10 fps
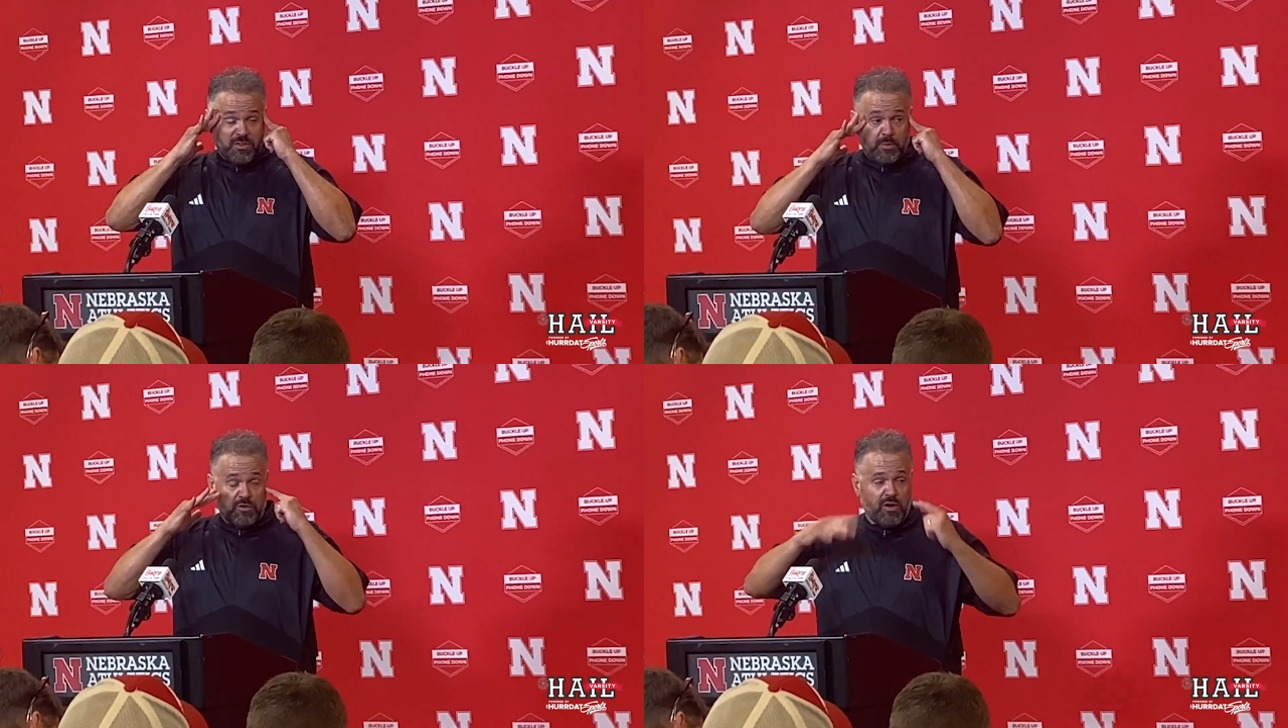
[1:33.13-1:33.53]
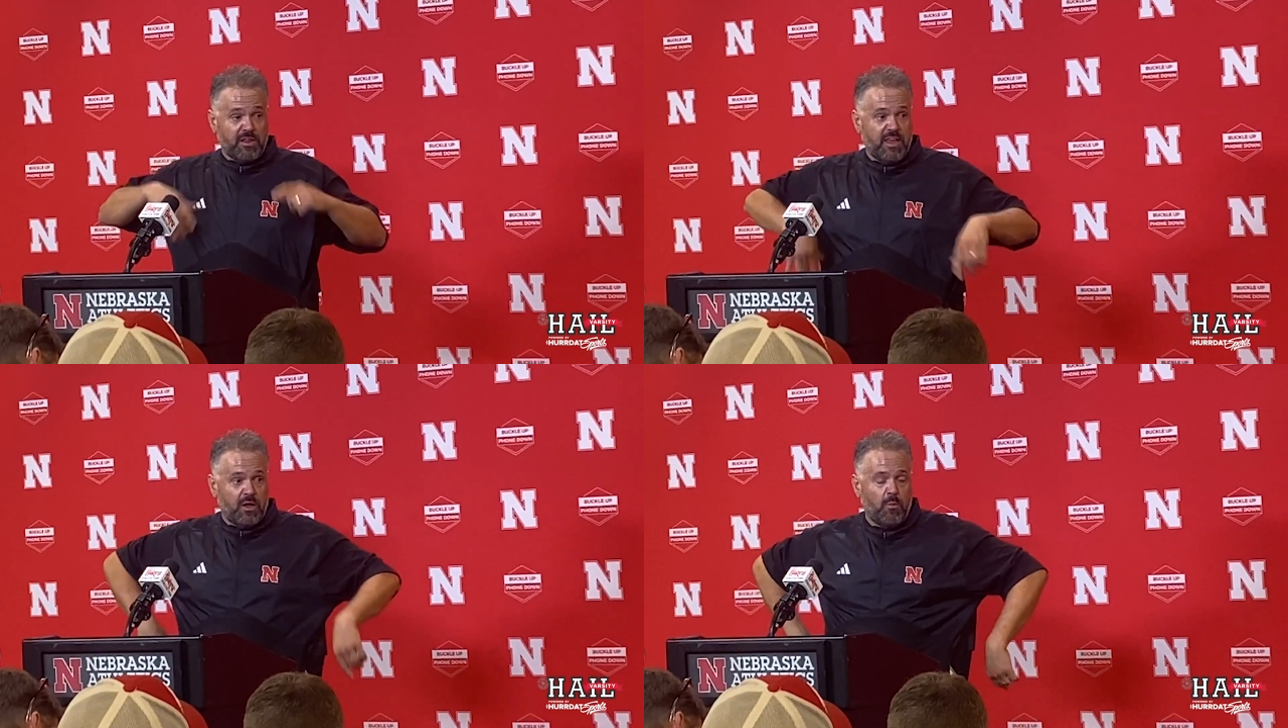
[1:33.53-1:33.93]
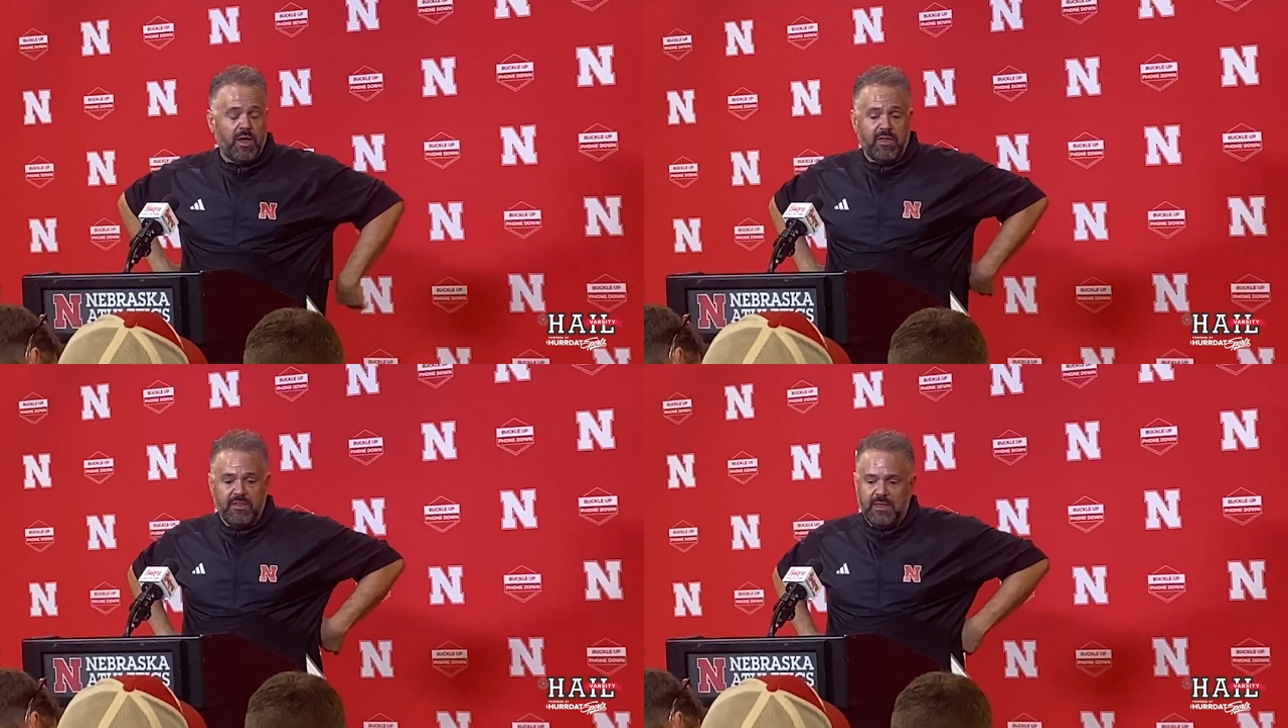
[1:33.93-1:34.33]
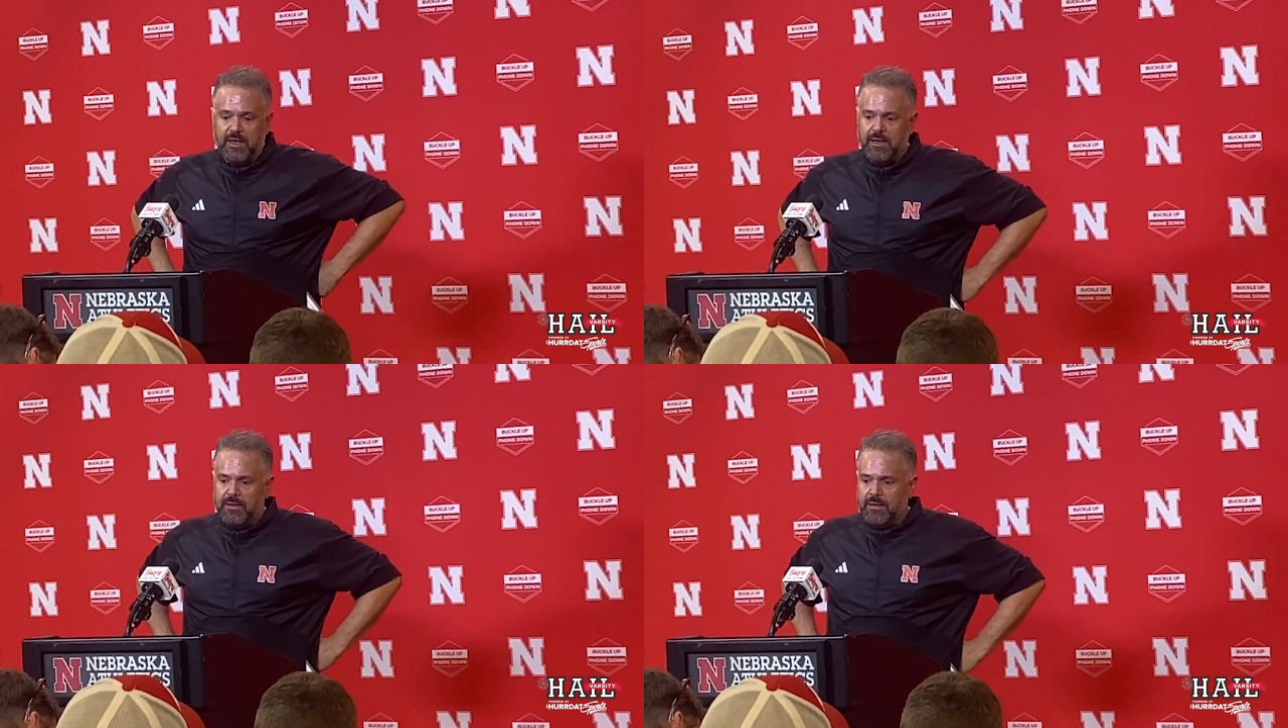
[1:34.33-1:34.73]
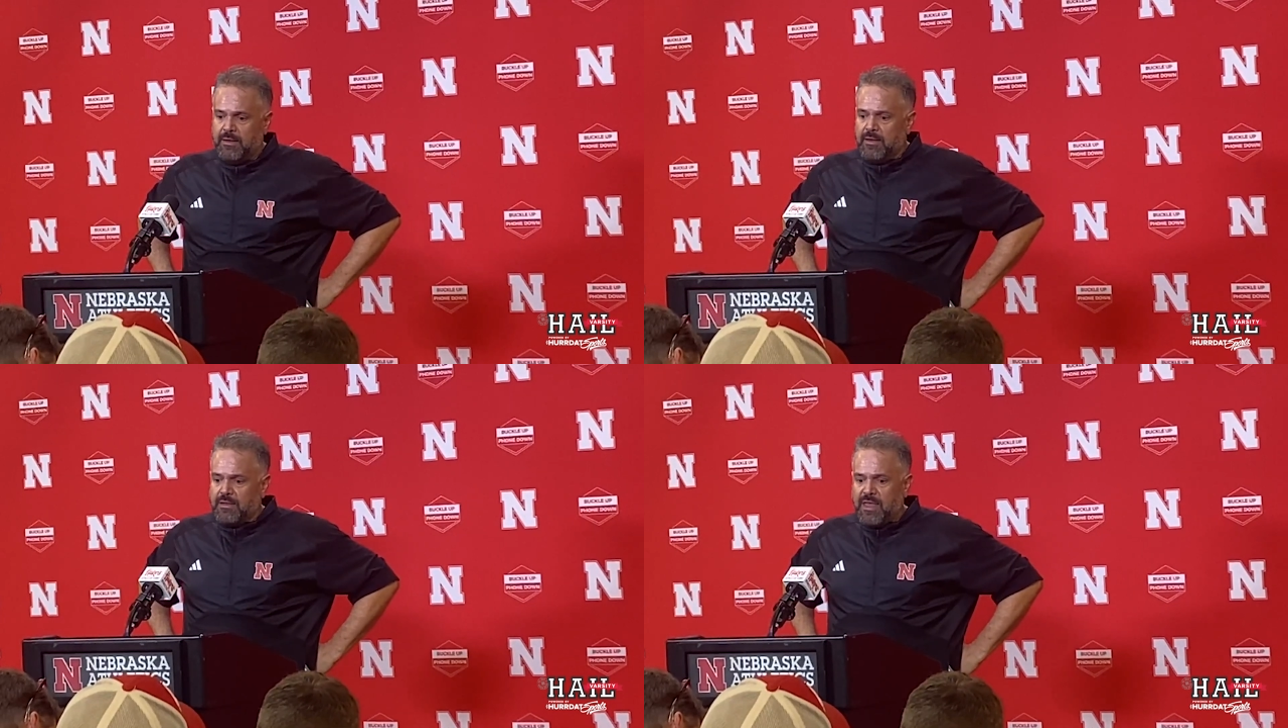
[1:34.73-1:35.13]
They really tried to take away the
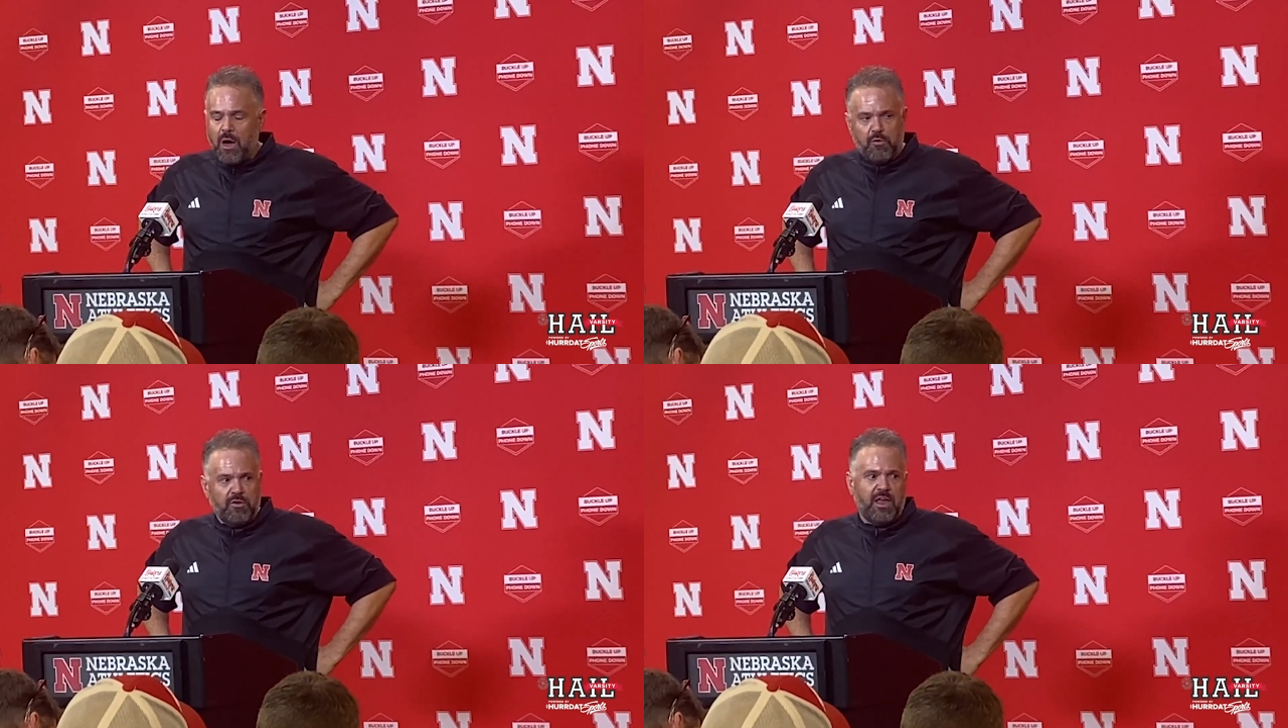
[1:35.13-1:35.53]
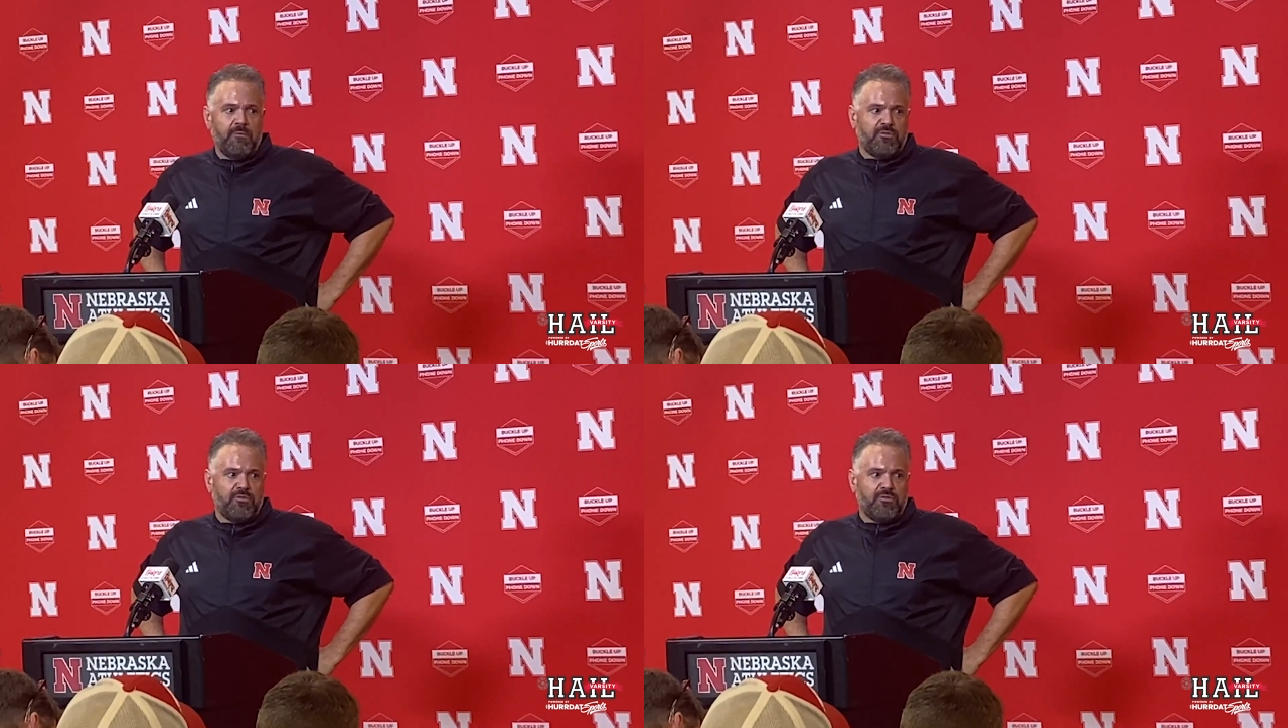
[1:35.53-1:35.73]
counter game.